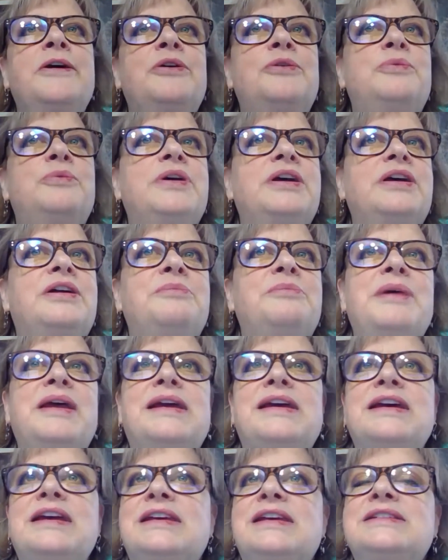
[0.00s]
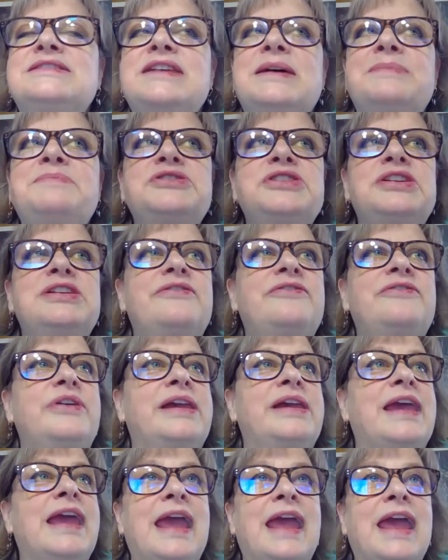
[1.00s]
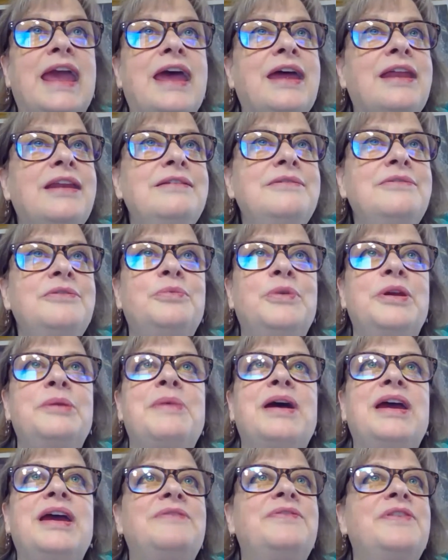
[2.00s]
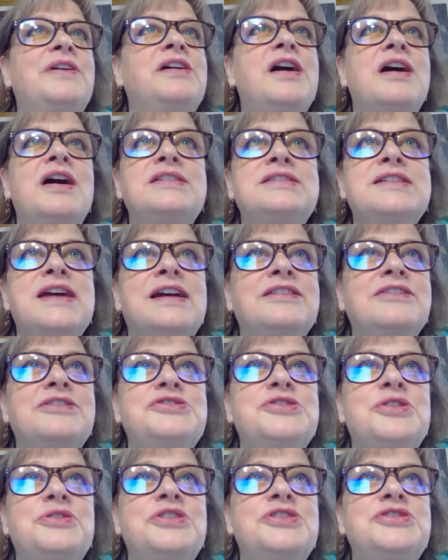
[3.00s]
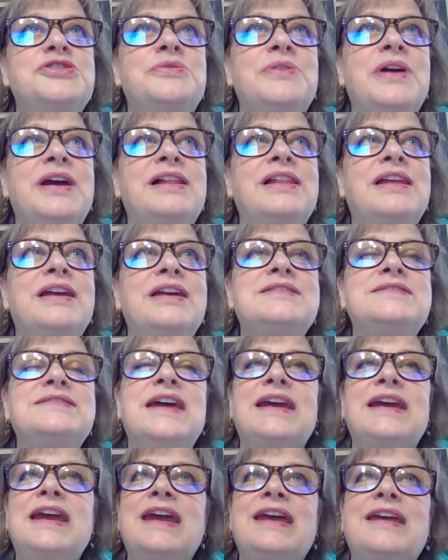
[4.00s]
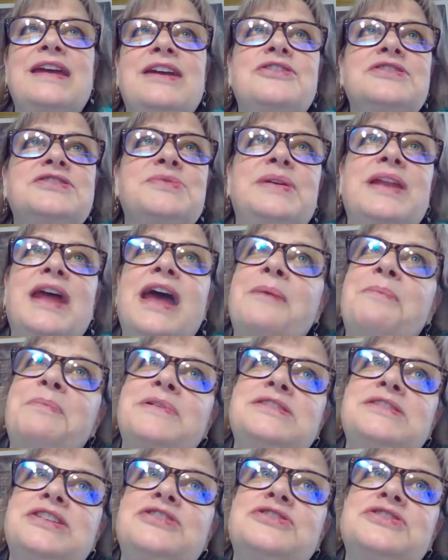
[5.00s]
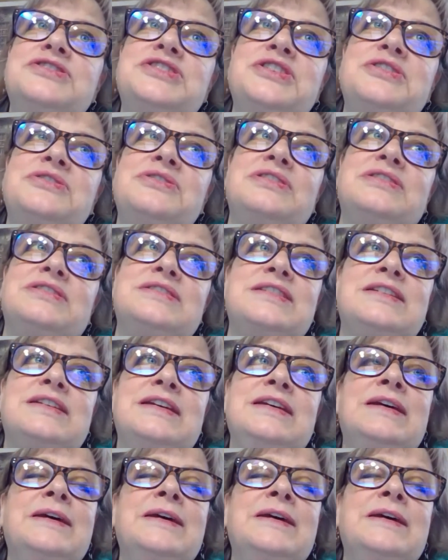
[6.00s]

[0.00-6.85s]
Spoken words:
We'll make an exception if we can. We might even contact the donor directly and say, hey, here's what happened to your student.